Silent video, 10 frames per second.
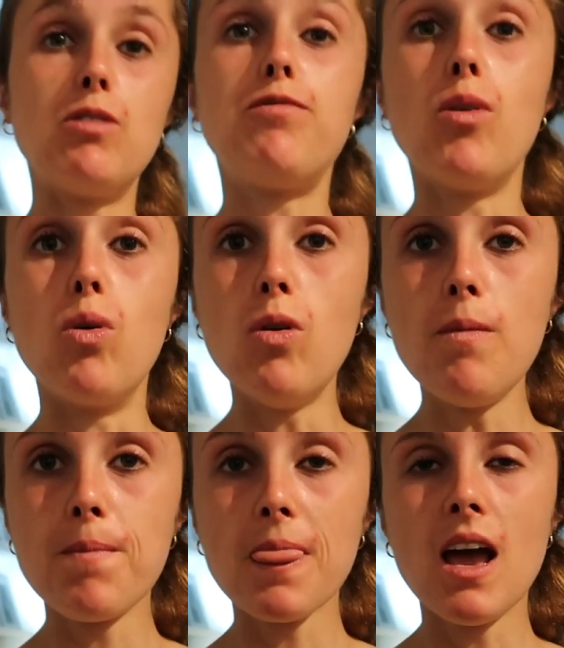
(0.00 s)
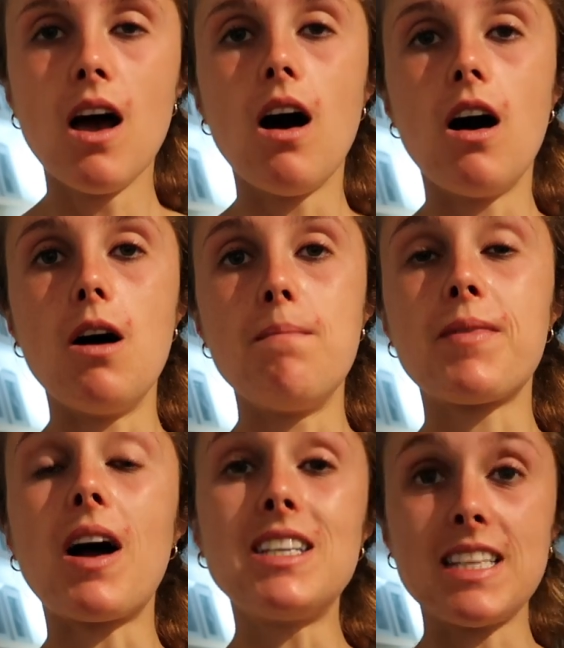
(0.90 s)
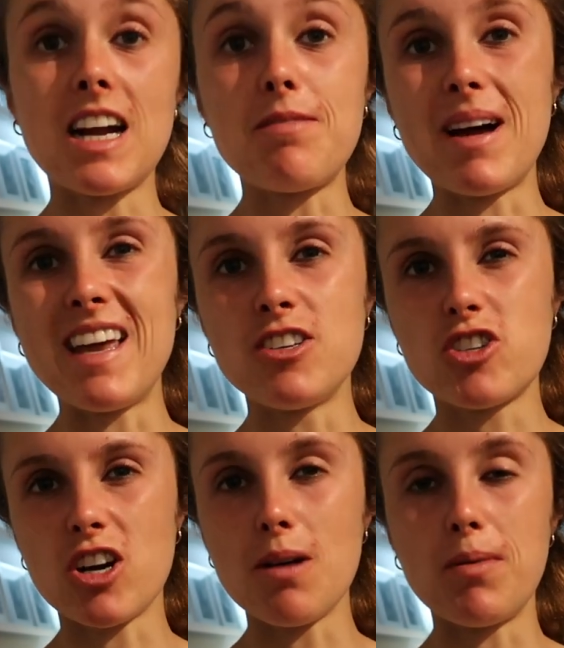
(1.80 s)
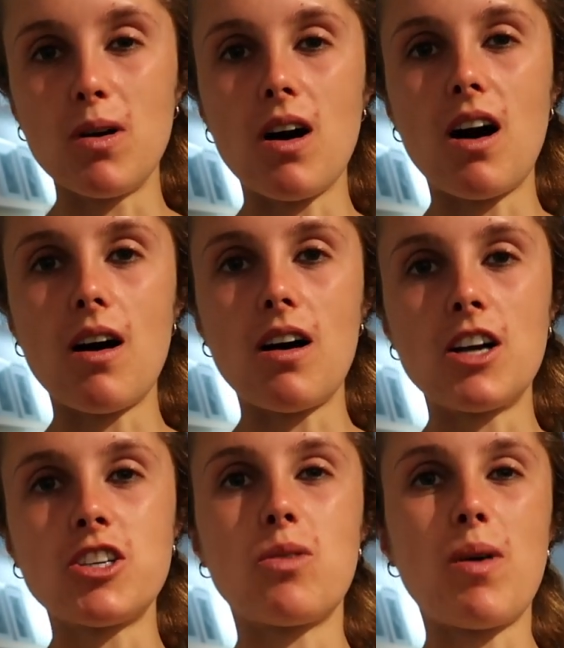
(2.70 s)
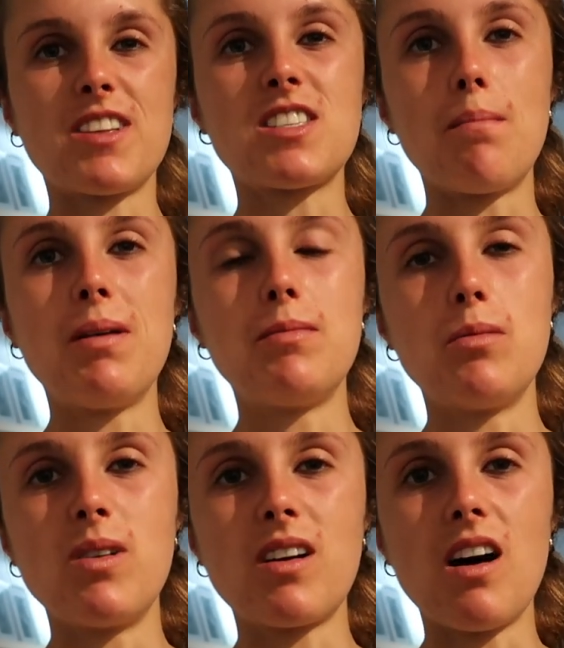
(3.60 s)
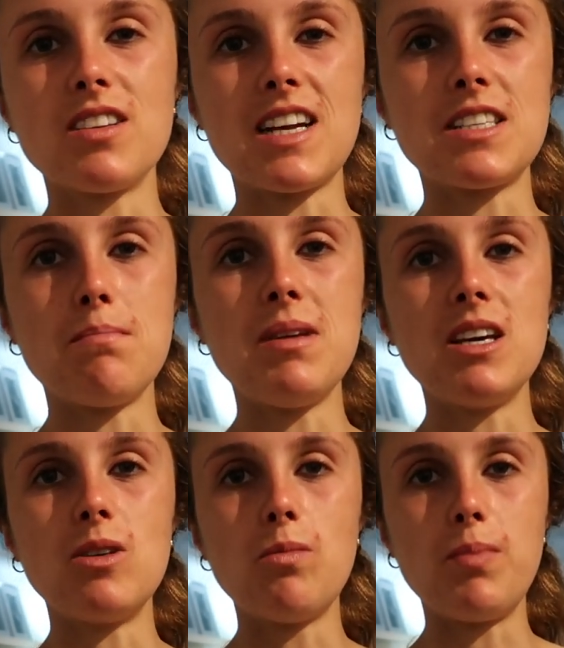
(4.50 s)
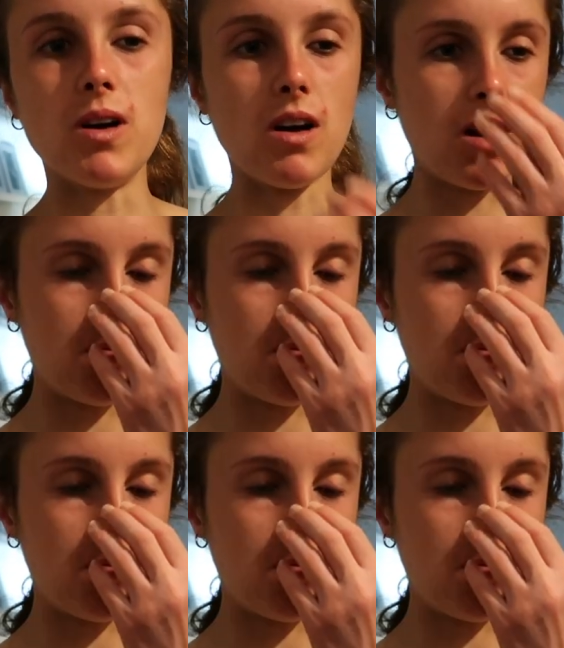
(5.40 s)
four. I did have my intra, but I don't know whether some people will class that as a meal, but